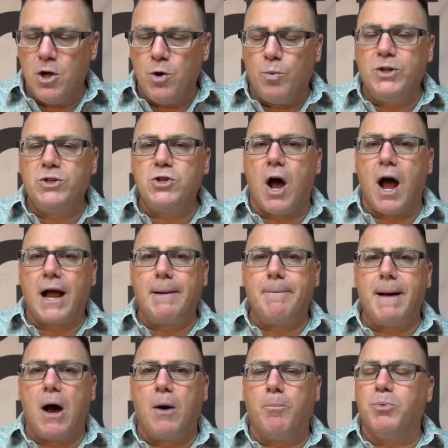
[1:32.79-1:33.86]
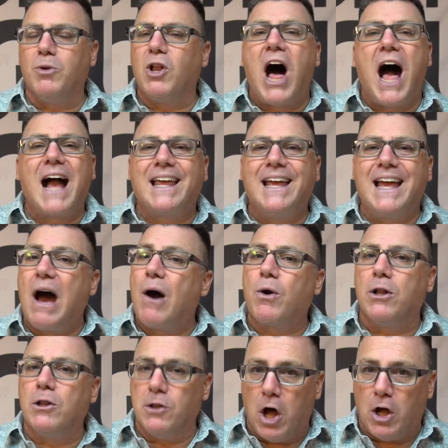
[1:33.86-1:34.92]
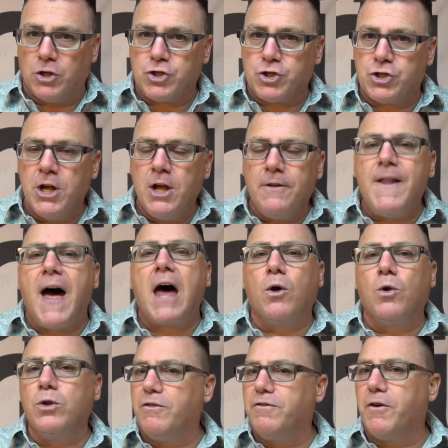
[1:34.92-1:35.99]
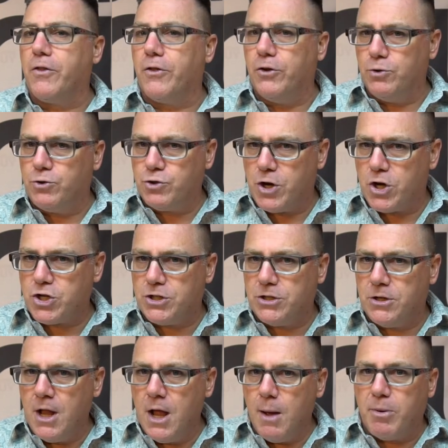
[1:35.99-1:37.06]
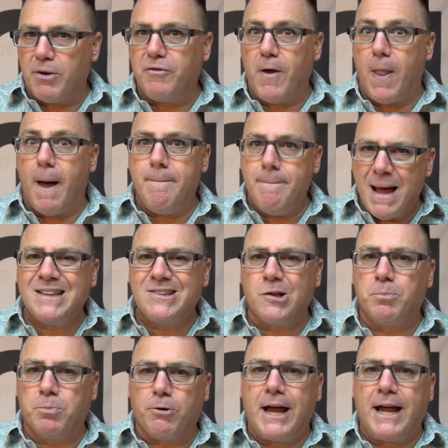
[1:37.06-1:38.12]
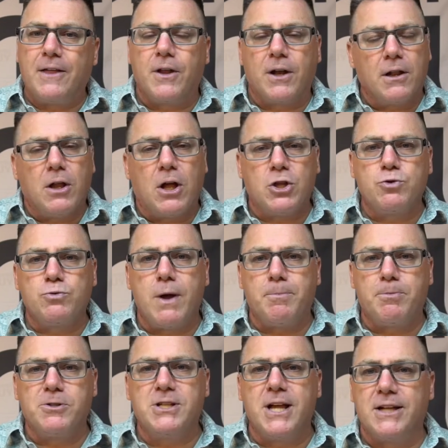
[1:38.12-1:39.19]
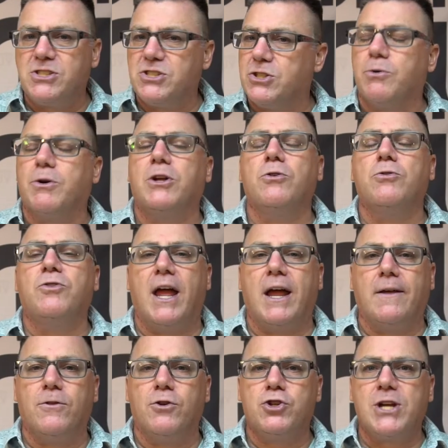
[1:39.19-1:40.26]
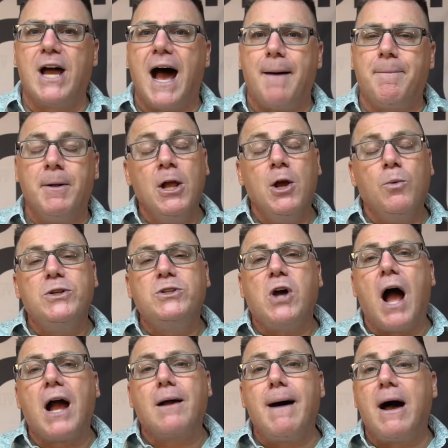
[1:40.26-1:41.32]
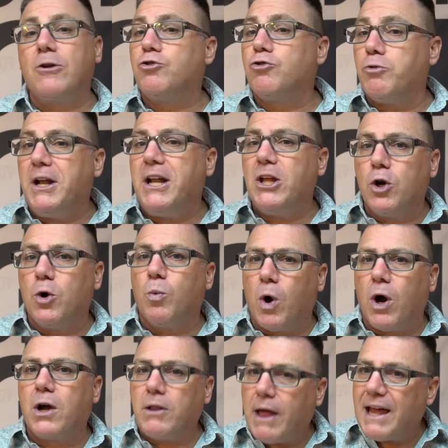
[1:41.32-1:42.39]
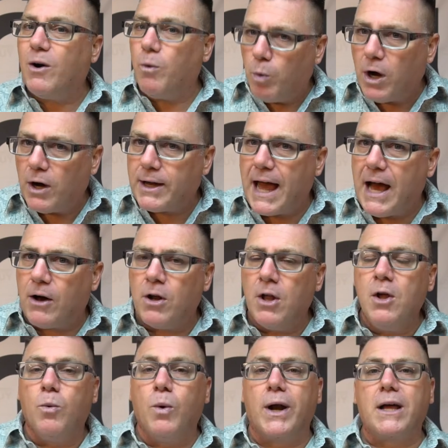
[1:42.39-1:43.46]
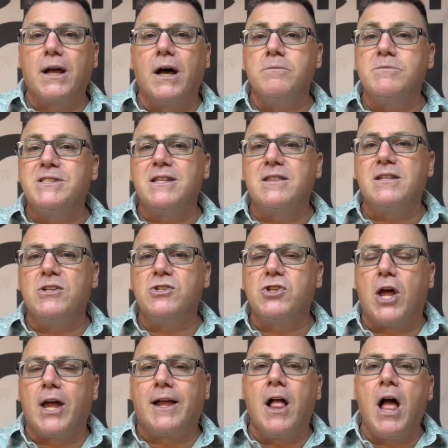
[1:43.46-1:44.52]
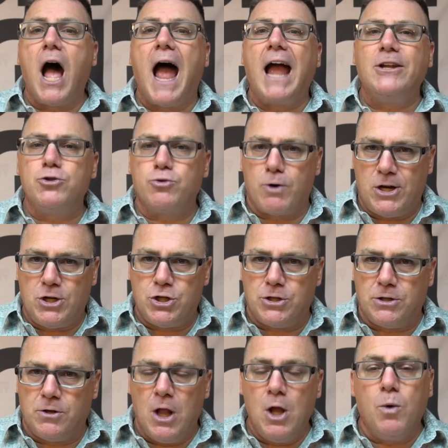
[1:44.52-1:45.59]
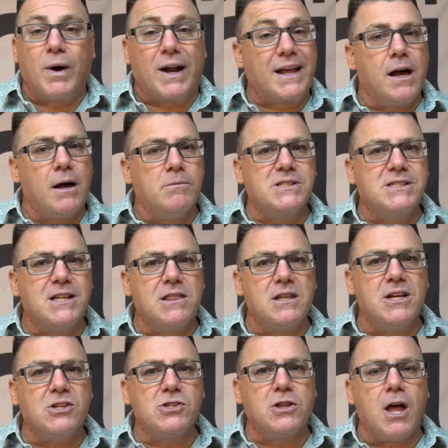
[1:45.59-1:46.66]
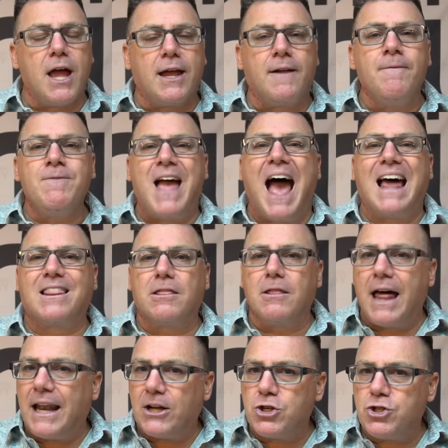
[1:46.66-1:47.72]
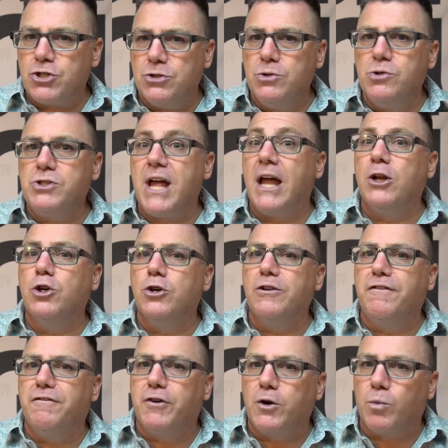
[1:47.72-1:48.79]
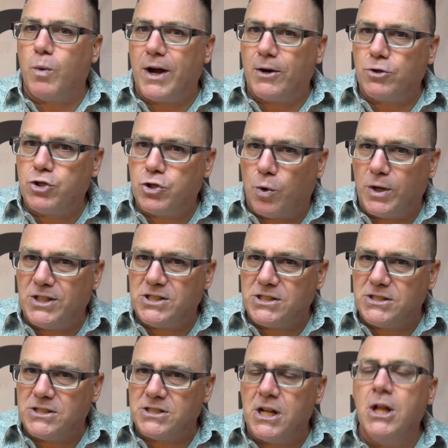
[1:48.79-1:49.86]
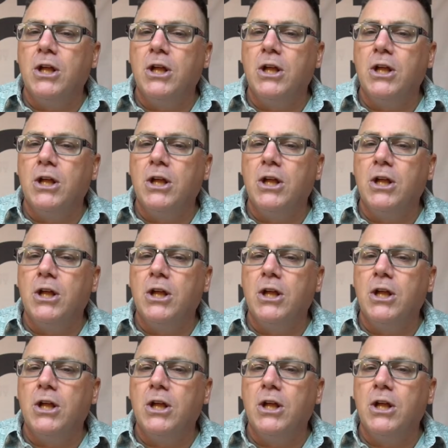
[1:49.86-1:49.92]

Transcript: We talk about blocking out a lunch, not only for the nutrition, but for the mental break that a lunch represents during your day in the shop. We talk about treating your work like a workout when it comes to things like hydration, when it comes to things like athletic shoes and good footwear choices.